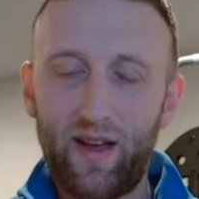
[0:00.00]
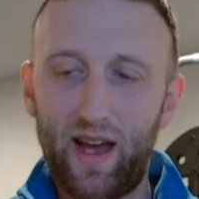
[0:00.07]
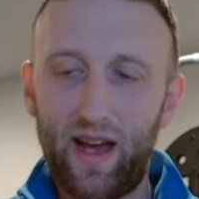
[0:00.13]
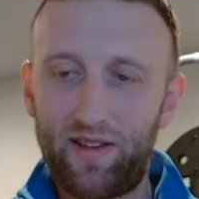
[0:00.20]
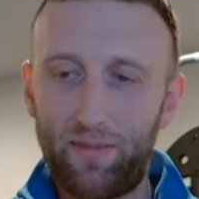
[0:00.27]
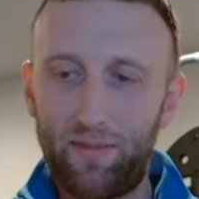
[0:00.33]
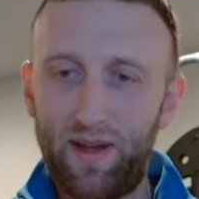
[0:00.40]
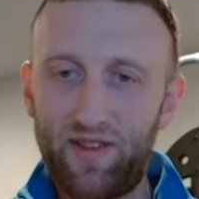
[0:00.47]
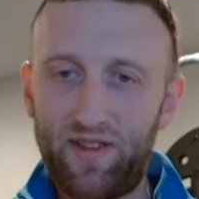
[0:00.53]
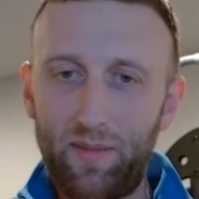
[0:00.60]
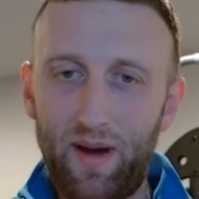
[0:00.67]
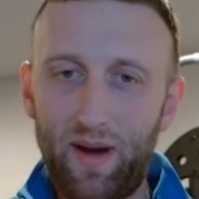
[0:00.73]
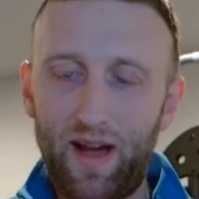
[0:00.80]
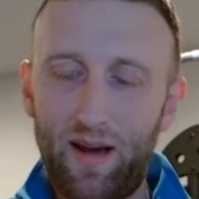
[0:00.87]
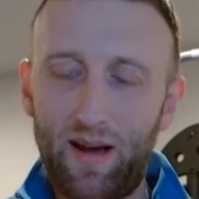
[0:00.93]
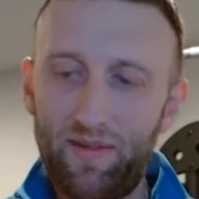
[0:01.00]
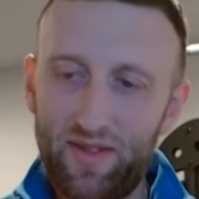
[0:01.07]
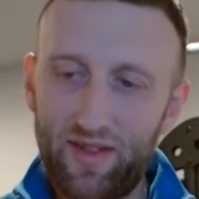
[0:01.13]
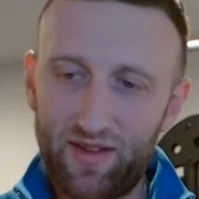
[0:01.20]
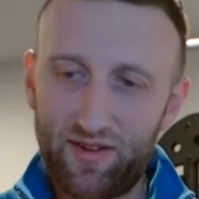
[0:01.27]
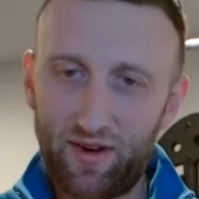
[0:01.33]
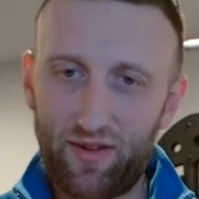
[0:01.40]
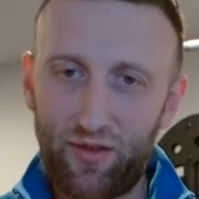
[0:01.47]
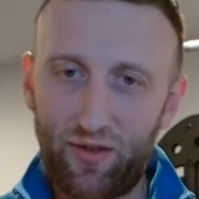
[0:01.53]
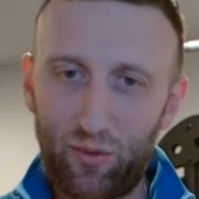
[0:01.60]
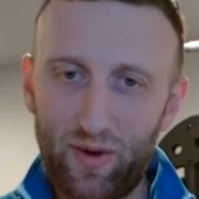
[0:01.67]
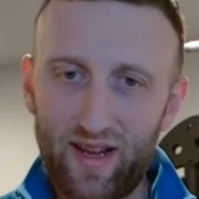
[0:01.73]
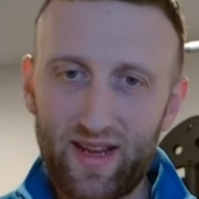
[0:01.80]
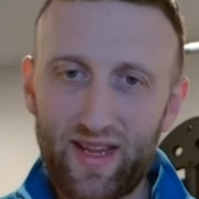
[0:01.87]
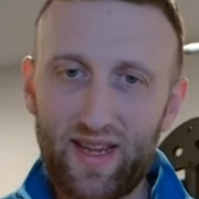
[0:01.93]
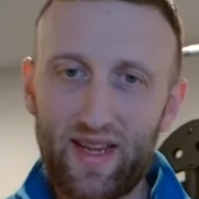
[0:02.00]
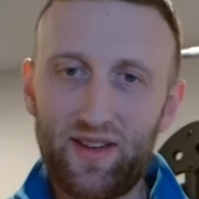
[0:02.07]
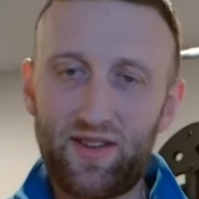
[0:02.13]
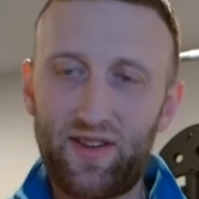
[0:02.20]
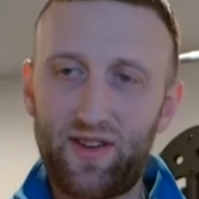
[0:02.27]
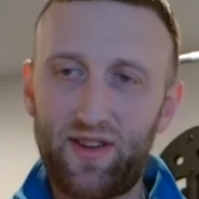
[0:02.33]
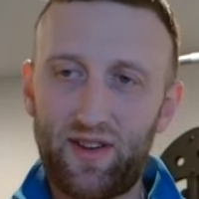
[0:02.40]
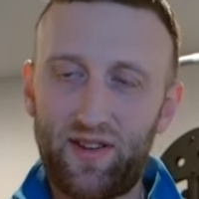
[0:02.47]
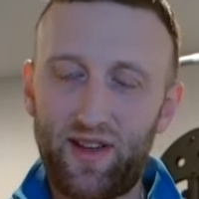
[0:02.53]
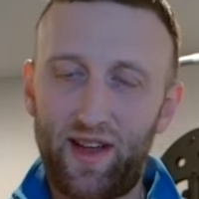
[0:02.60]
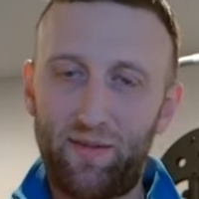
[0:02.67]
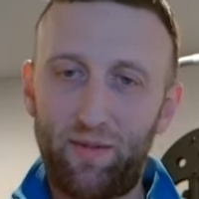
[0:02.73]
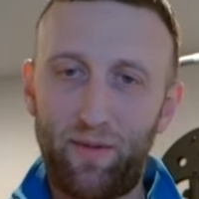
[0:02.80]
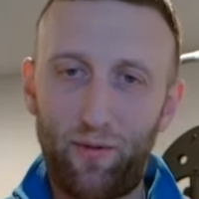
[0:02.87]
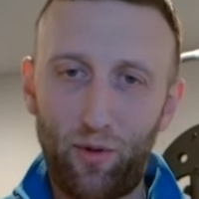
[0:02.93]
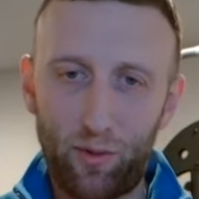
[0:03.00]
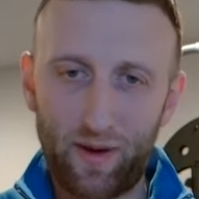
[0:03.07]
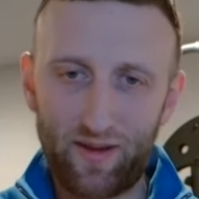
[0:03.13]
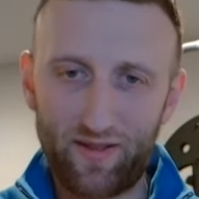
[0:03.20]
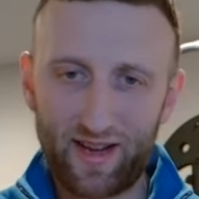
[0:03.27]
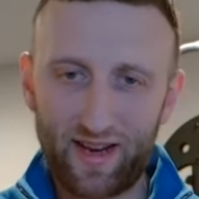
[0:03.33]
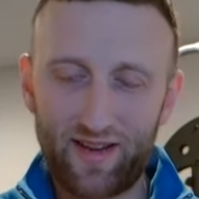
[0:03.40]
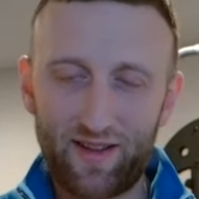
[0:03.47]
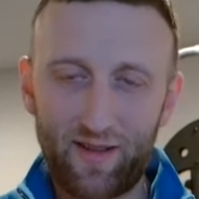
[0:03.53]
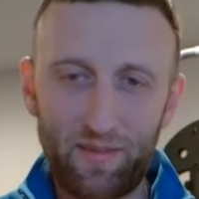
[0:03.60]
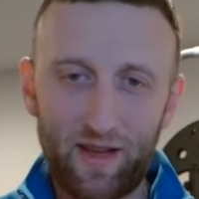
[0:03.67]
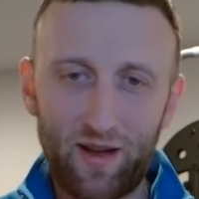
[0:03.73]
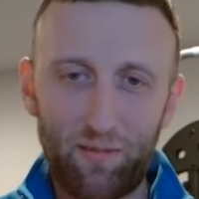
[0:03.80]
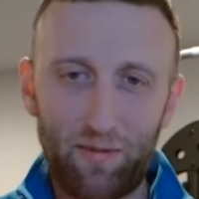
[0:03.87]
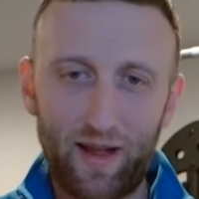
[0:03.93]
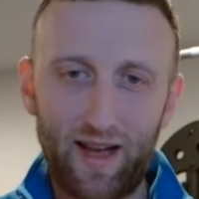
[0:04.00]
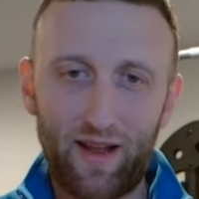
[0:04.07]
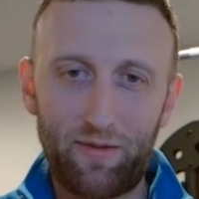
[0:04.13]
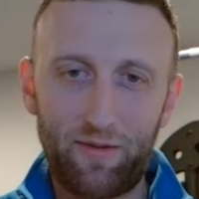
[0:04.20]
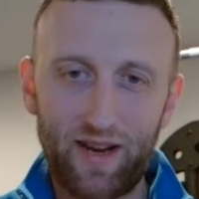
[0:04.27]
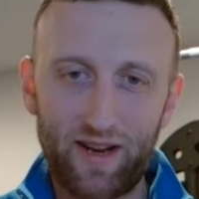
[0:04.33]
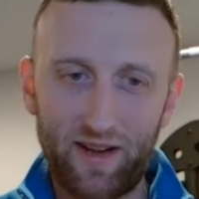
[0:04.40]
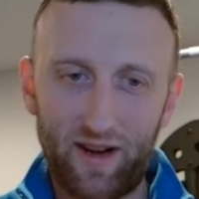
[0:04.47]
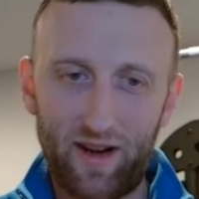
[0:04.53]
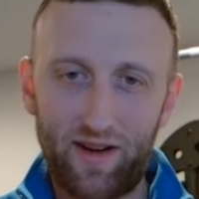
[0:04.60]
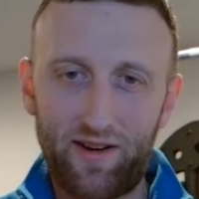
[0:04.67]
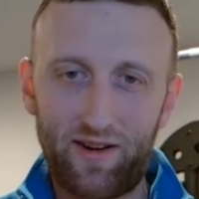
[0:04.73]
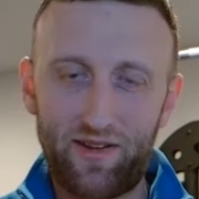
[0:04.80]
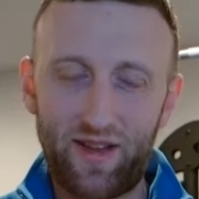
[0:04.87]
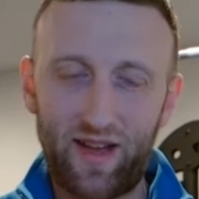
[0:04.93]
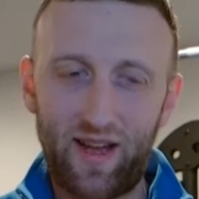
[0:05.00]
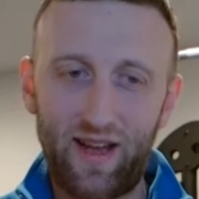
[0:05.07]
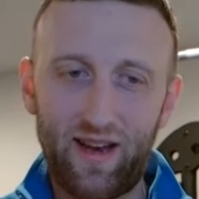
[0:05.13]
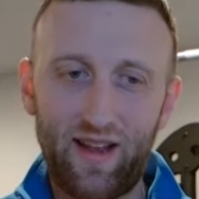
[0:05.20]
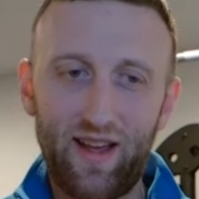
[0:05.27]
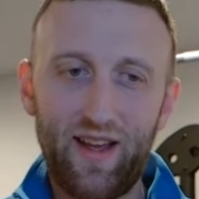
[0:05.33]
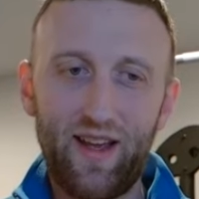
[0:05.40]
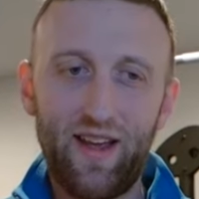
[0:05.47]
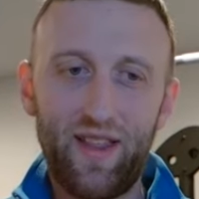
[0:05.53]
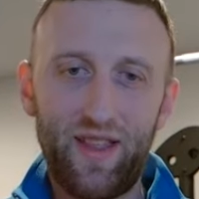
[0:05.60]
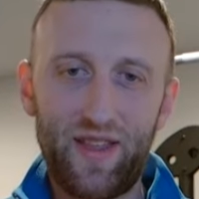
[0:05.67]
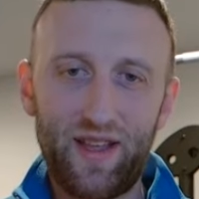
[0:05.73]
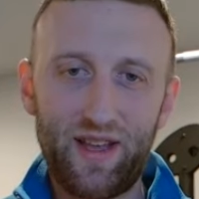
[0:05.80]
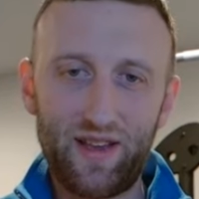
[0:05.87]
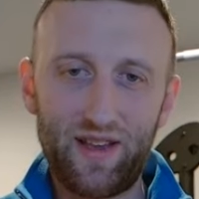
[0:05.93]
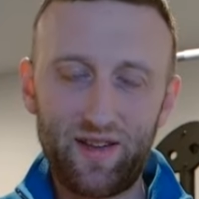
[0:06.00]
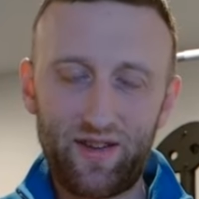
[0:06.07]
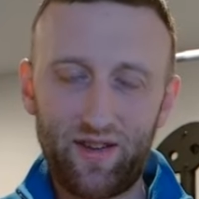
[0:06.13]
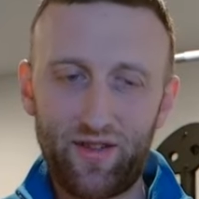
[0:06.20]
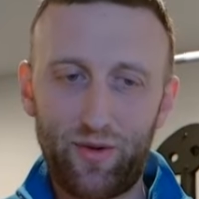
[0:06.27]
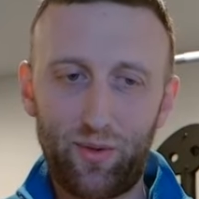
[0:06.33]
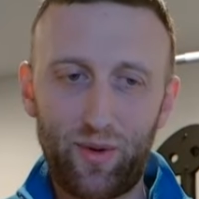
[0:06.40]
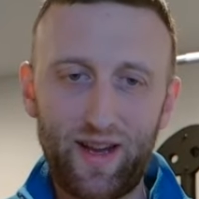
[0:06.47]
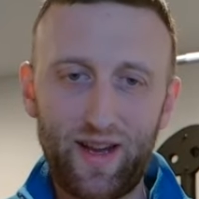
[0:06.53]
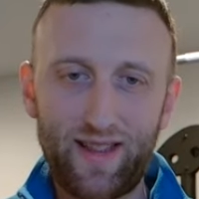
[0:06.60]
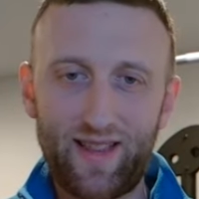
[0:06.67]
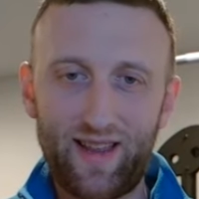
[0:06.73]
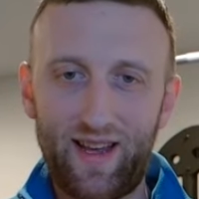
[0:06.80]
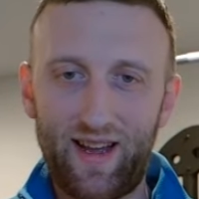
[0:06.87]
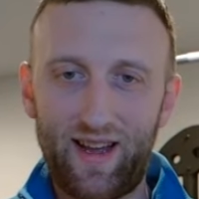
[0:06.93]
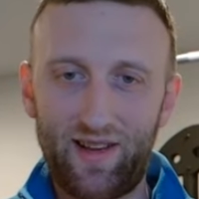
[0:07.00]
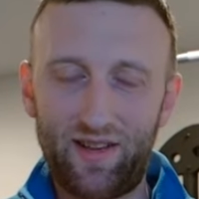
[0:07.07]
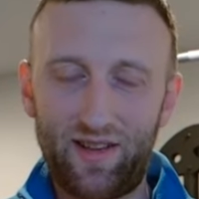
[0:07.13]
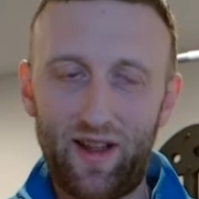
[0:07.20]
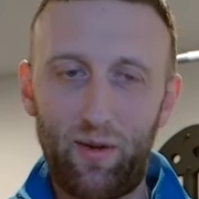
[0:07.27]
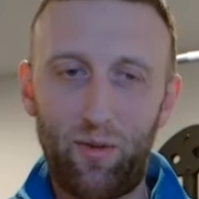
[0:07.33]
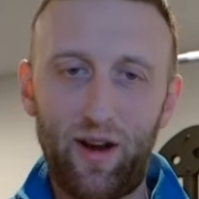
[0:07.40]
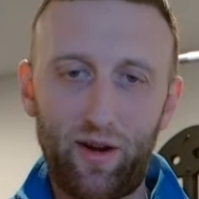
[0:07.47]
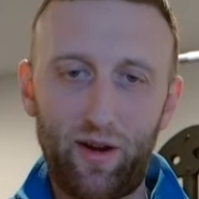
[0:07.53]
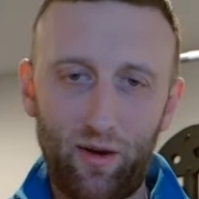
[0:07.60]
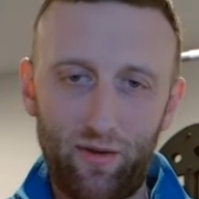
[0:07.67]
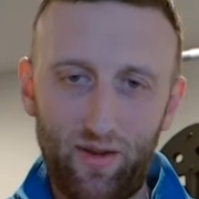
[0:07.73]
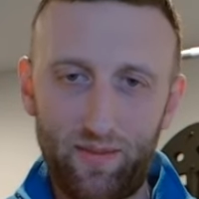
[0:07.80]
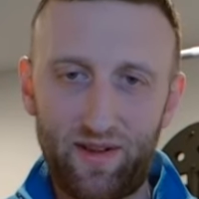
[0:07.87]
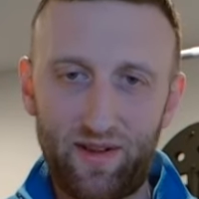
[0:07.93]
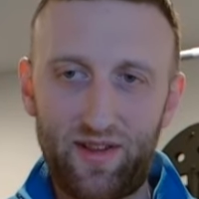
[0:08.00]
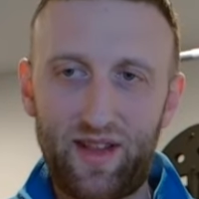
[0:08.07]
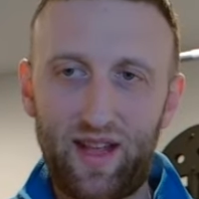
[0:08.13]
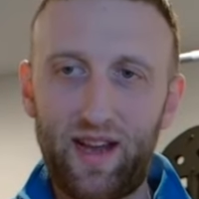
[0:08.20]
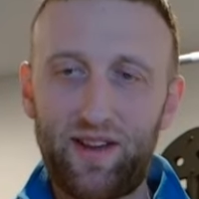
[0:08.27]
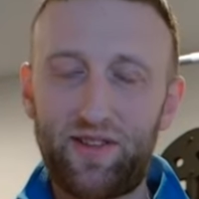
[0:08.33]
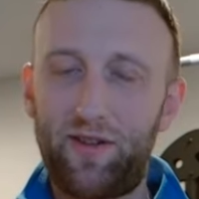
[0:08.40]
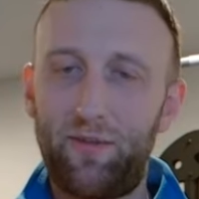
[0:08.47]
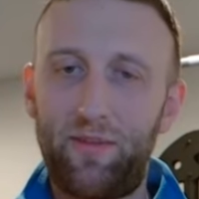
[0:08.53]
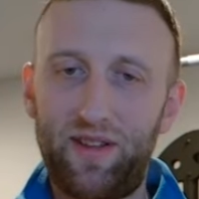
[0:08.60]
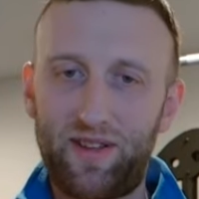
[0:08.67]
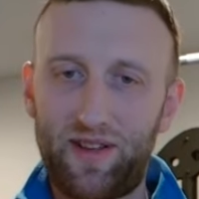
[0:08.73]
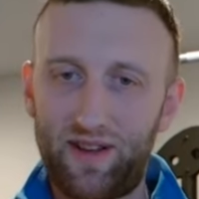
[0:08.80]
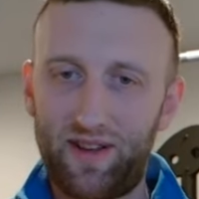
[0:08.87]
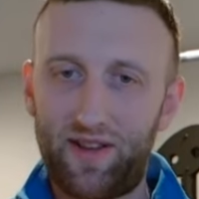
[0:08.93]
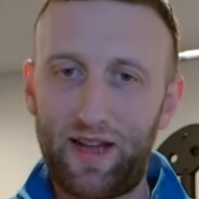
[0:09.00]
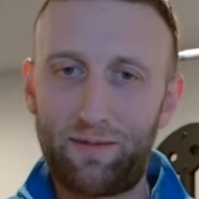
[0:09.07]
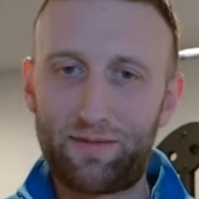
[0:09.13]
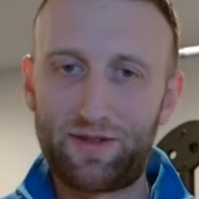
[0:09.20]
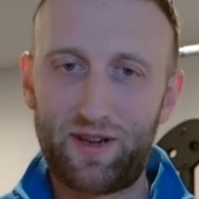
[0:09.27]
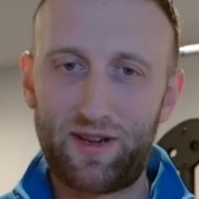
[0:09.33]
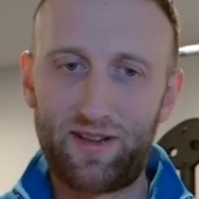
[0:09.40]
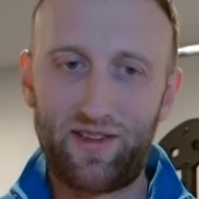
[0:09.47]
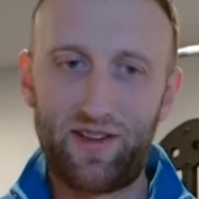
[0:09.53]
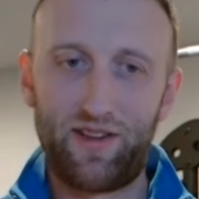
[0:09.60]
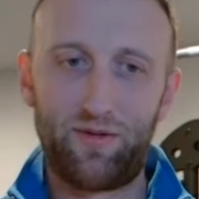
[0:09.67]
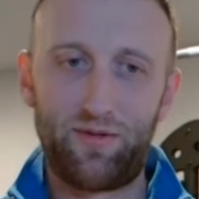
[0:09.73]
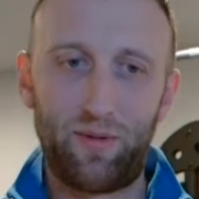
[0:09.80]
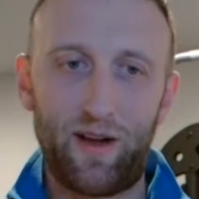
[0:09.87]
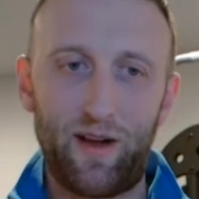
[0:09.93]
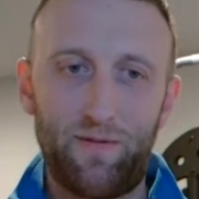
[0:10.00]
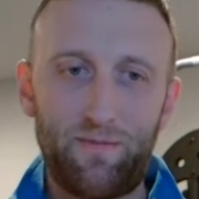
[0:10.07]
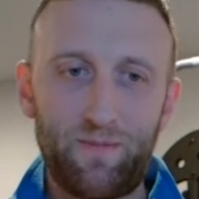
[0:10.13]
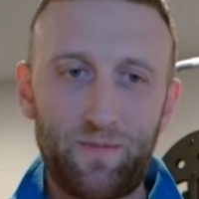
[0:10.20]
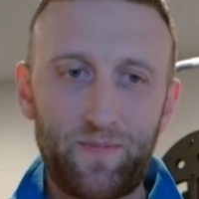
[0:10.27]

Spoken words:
As a busy mom, these are 3 keys to success. Before we even get into the meal plan, we need to understand these 3 things. And I want to go over the mistakes or the misconceptions as well.